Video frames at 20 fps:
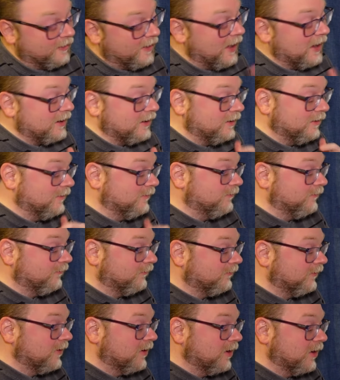That
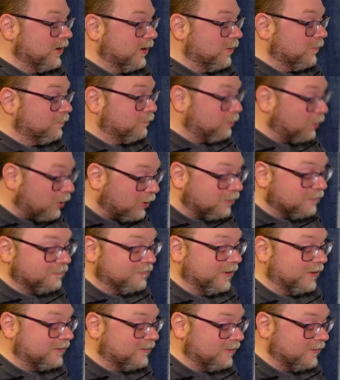is
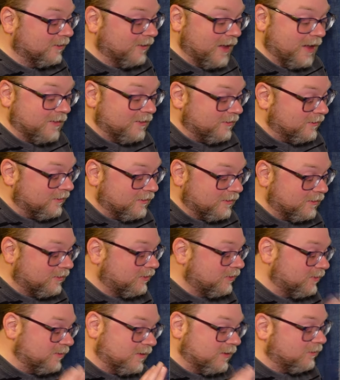perfect that
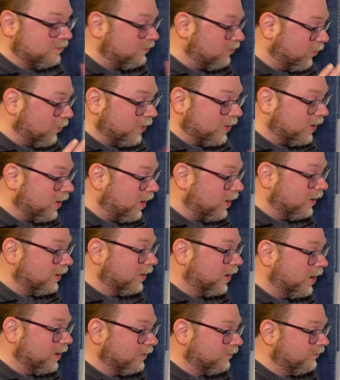this, these two are,
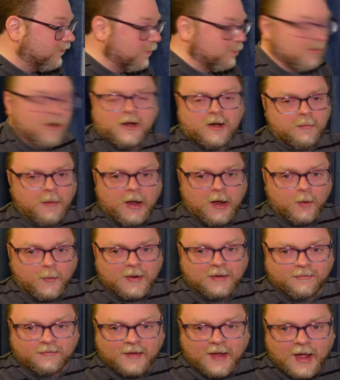are, are separated by a
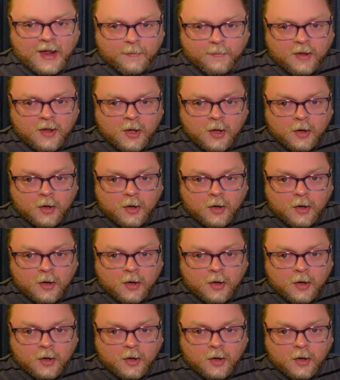week's time.